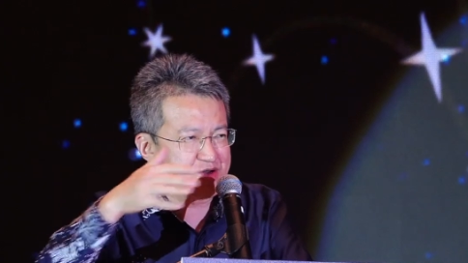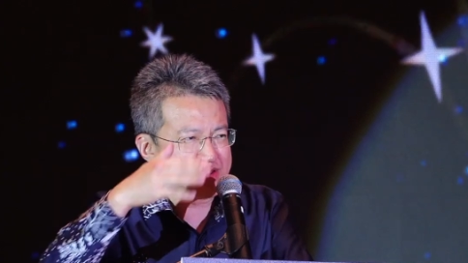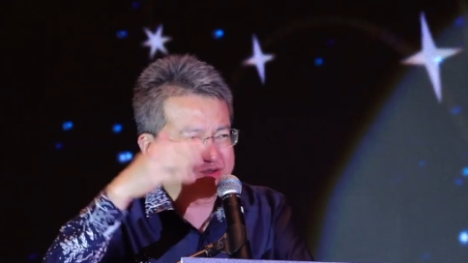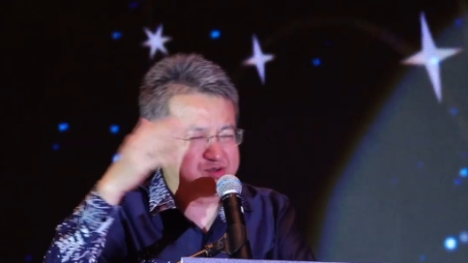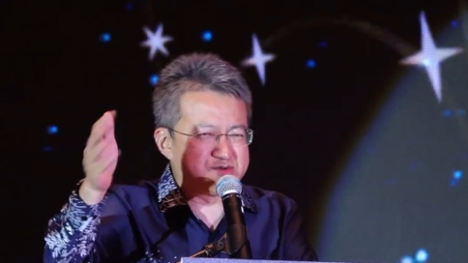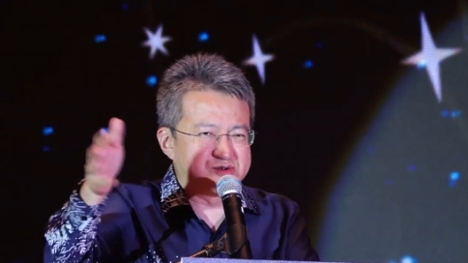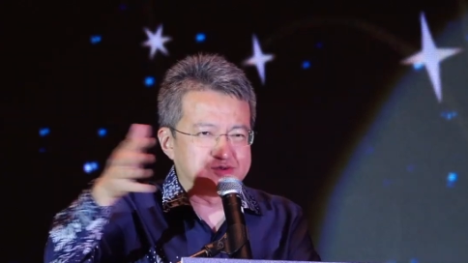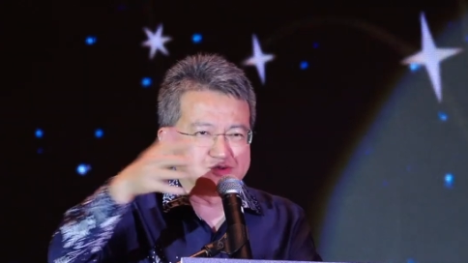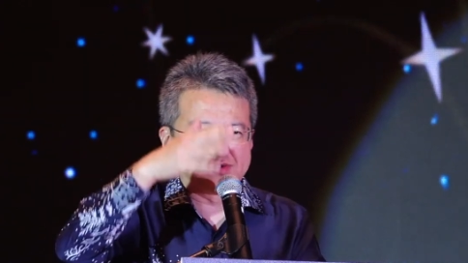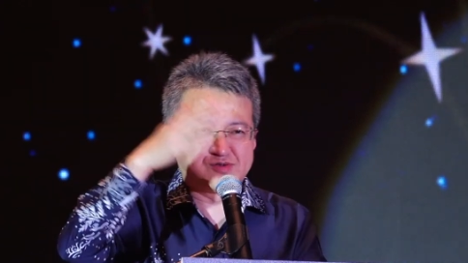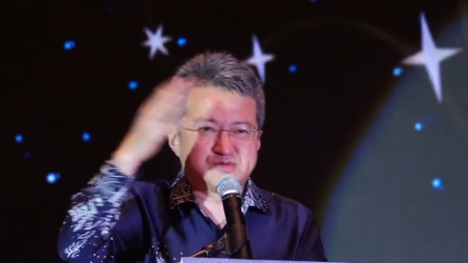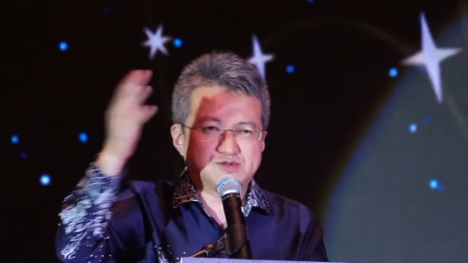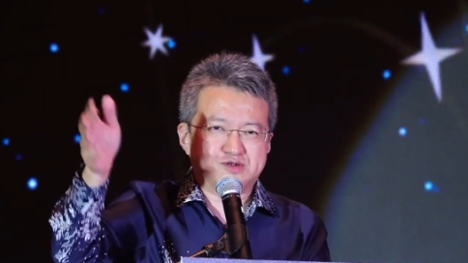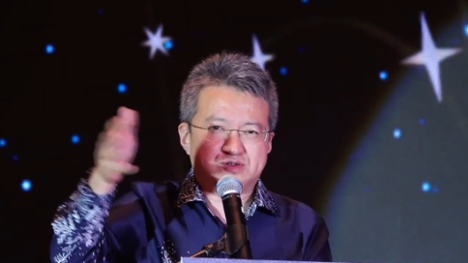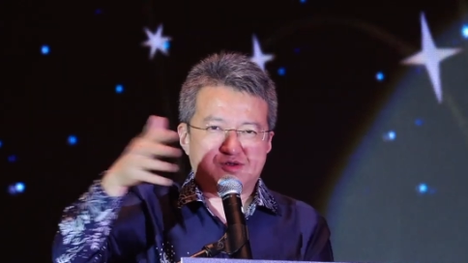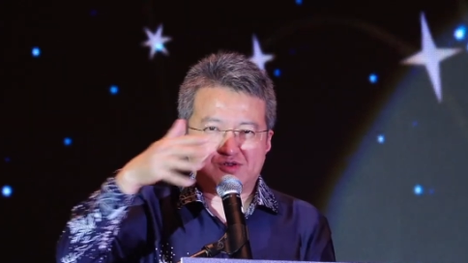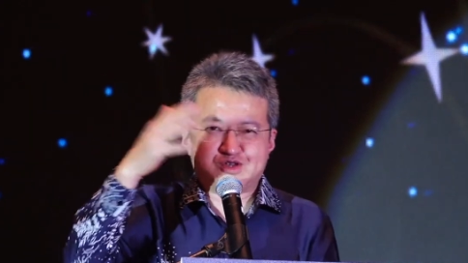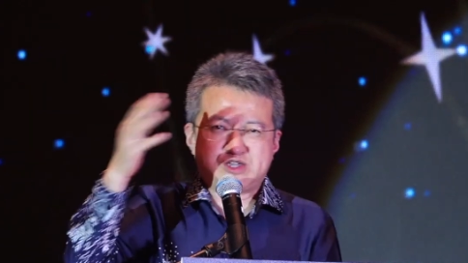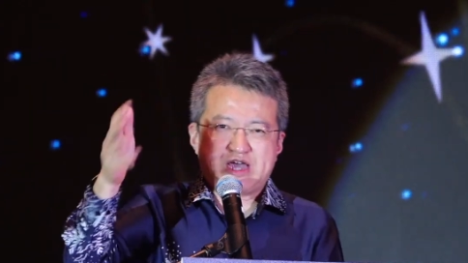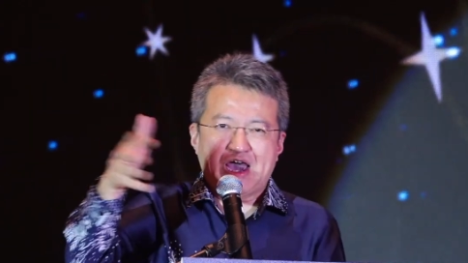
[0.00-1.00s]
want
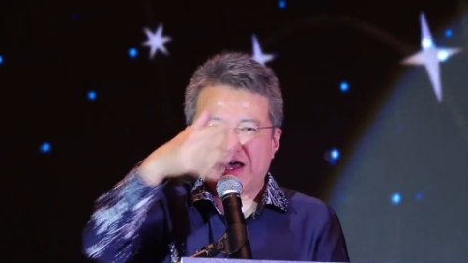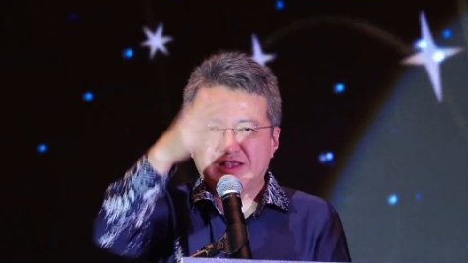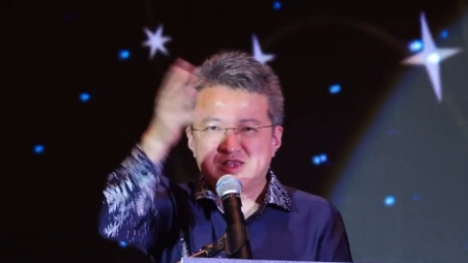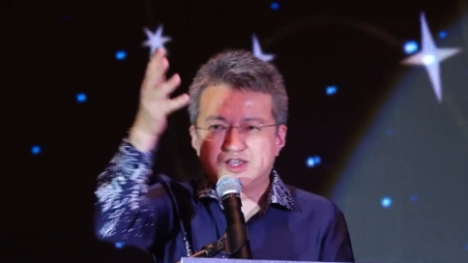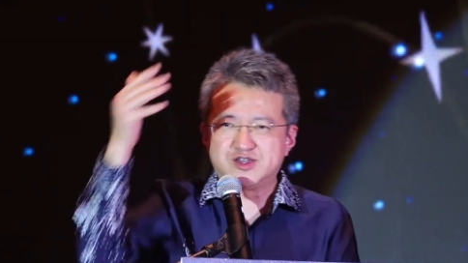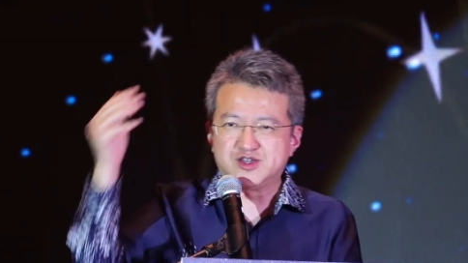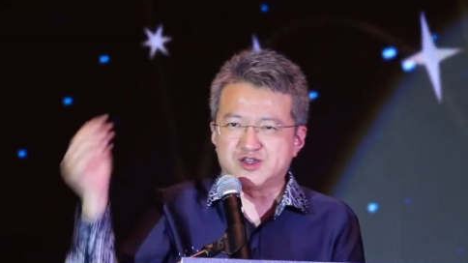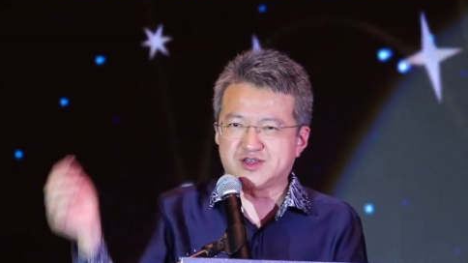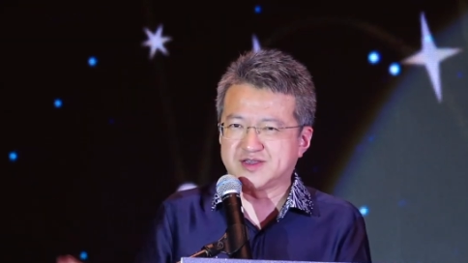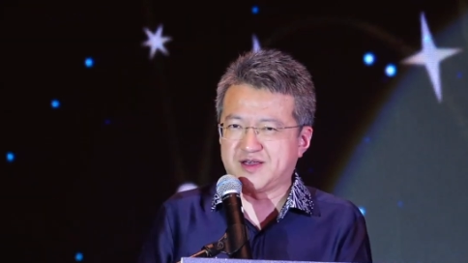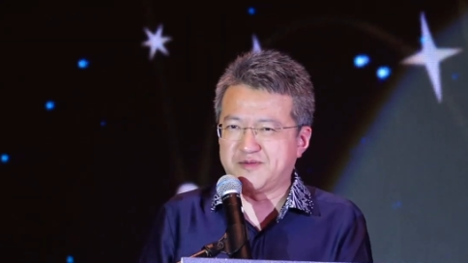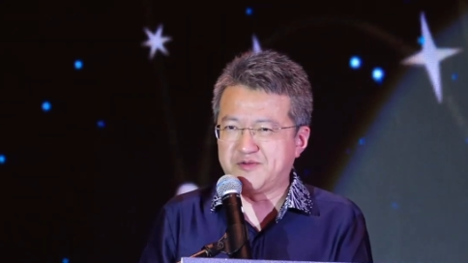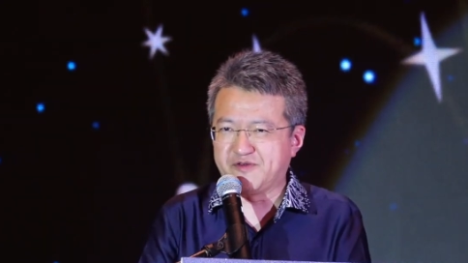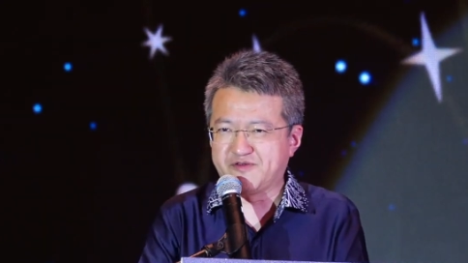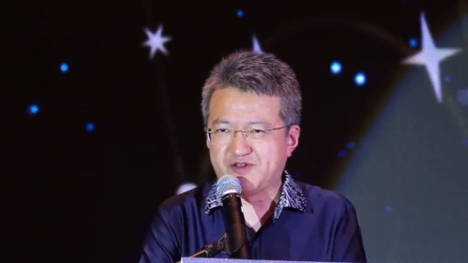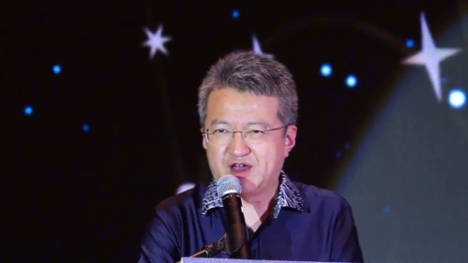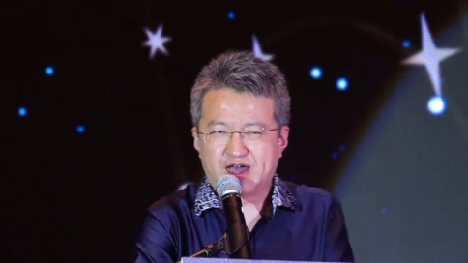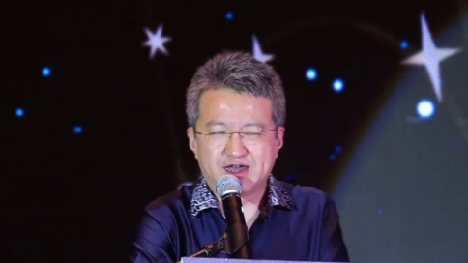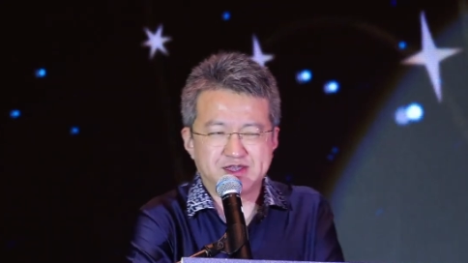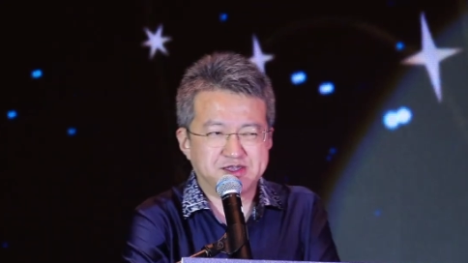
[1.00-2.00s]
to challenge some
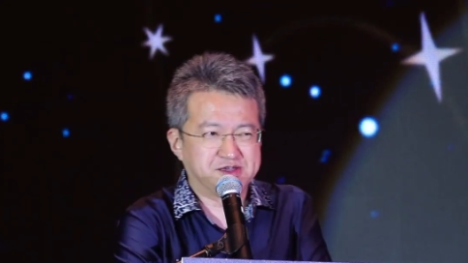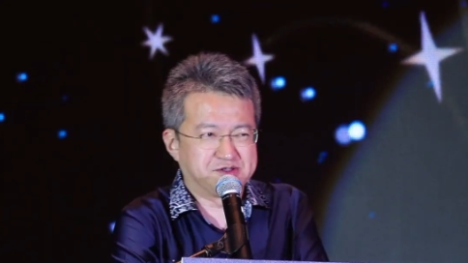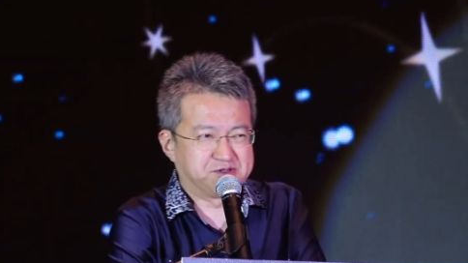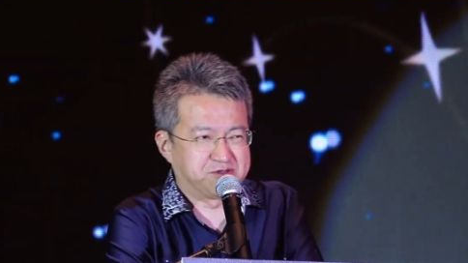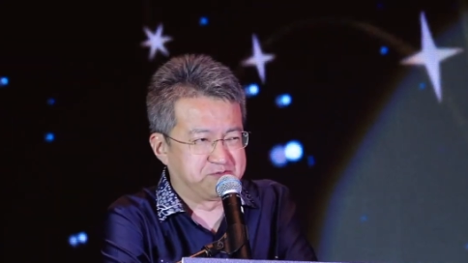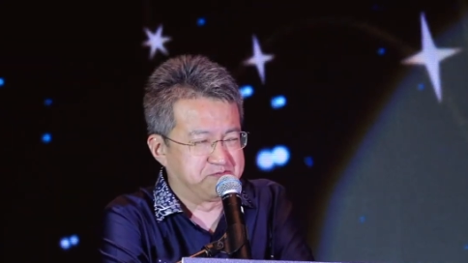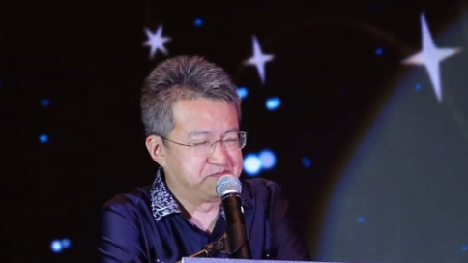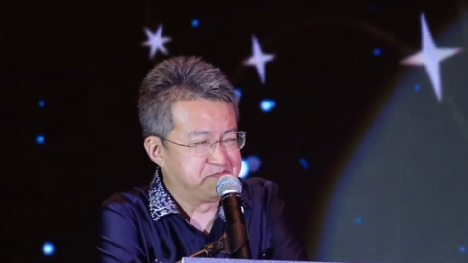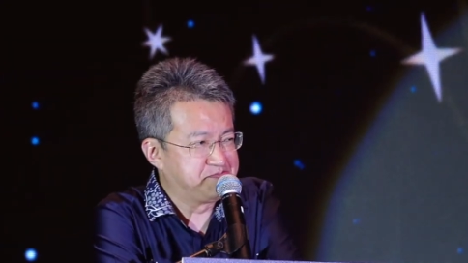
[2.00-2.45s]
of your ideas.